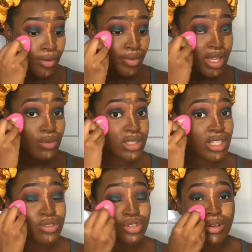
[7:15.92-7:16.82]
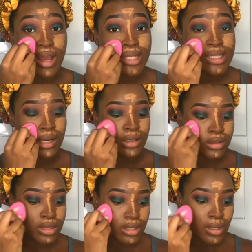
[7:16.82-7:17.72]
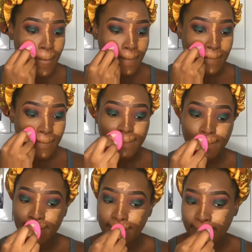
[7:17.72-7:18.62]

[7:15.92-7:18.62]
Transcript: I really wanted to try it out. Oh,